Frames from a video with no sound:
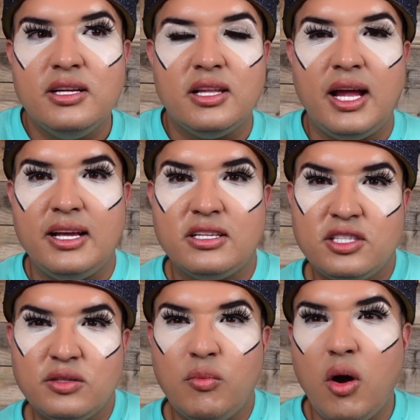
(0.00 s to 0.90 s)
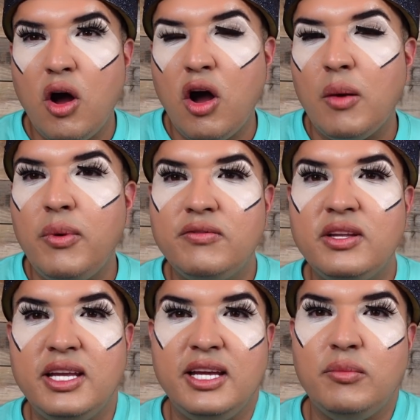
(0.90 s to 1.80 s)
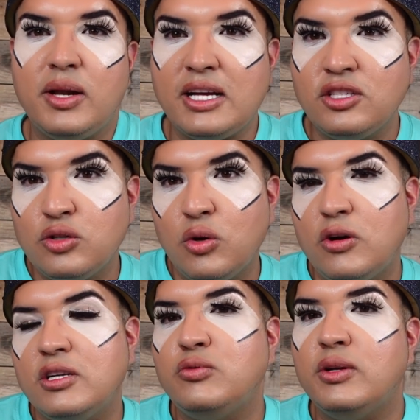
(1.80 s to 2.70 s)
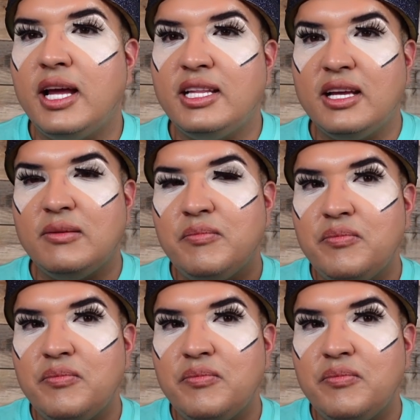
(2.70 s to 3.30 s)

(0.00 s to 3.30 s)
like small above the knee black shorts with like the